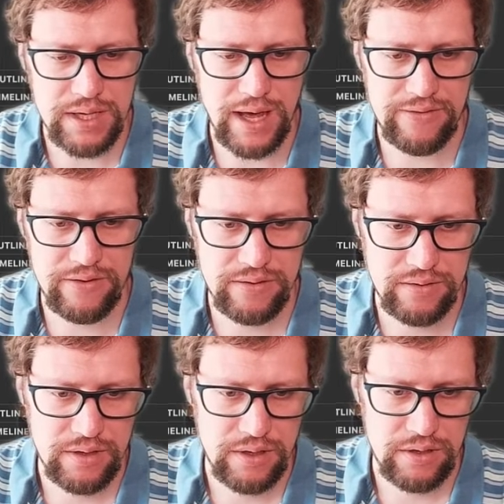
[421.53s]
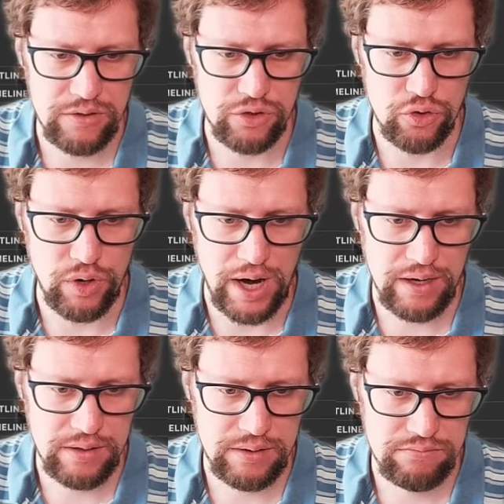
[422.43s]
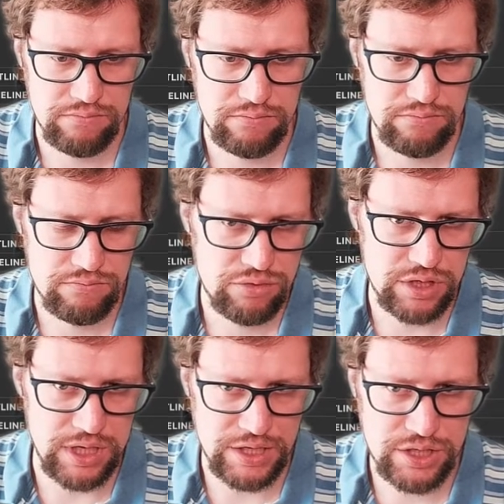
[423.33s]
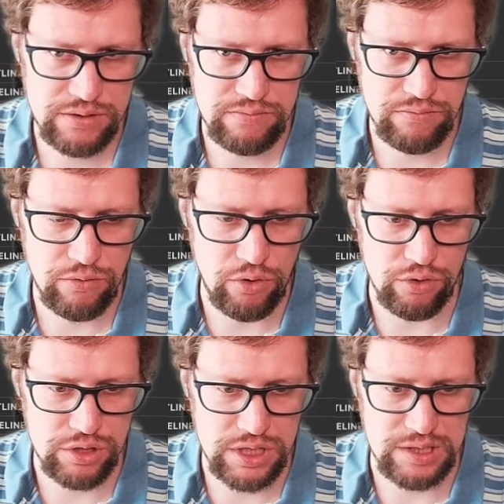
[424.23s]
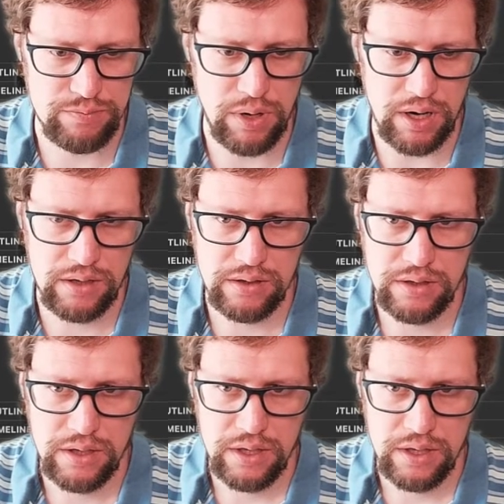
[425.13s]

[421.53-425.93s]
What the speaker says: Get the URI slash or slash bar,